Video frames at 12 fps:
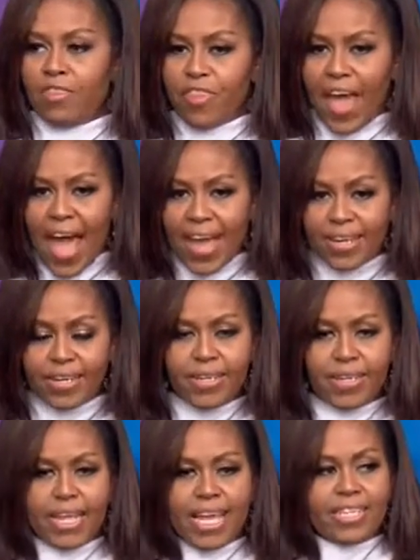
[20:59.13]
That
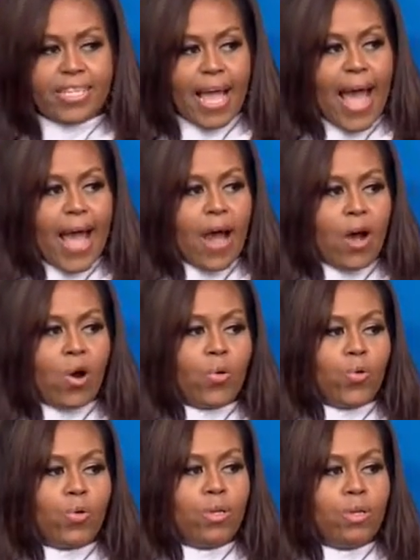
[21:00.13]
is
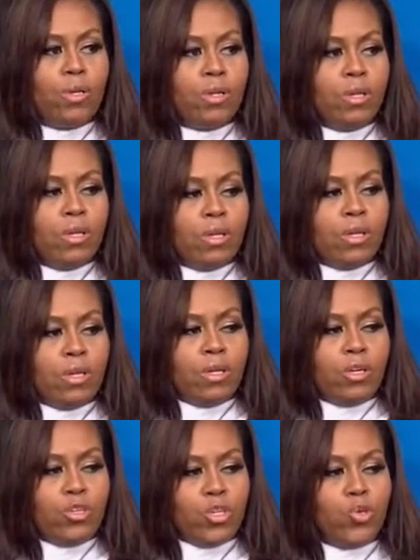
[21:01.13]
how
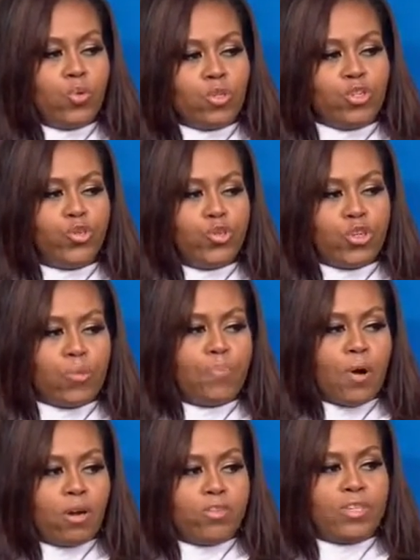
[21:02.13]
you will do your
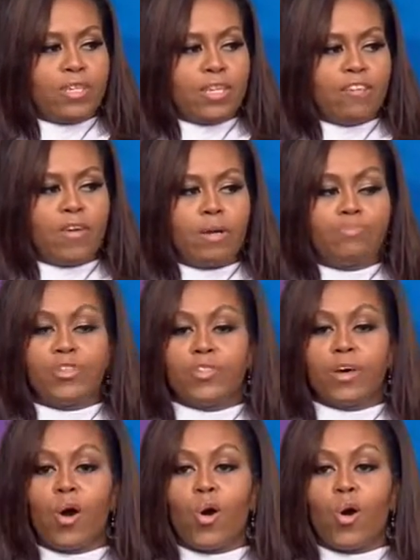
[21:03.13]
part to live up to